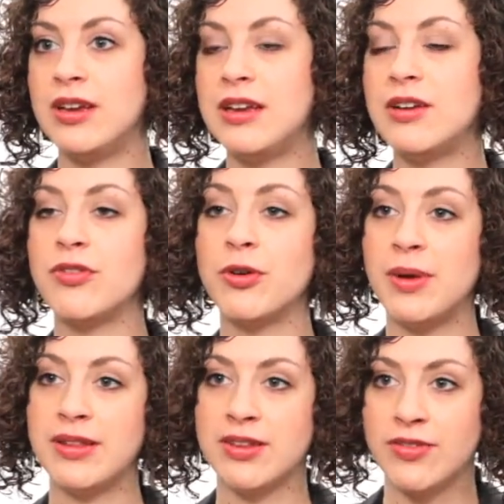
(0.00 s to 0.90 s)
needed for a
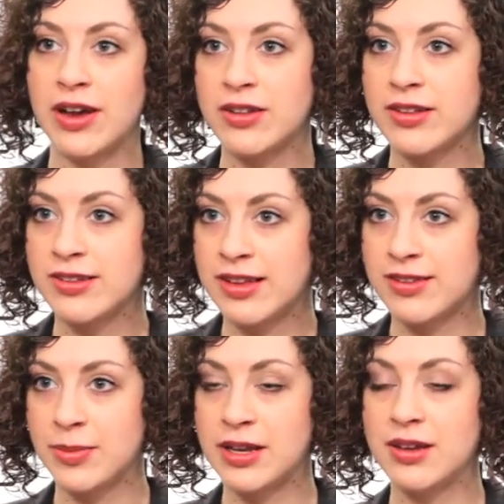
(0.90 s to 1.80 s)
basic vital
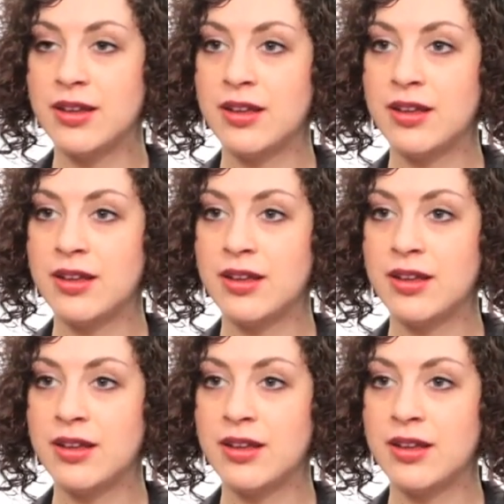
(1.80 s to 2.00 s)
assessment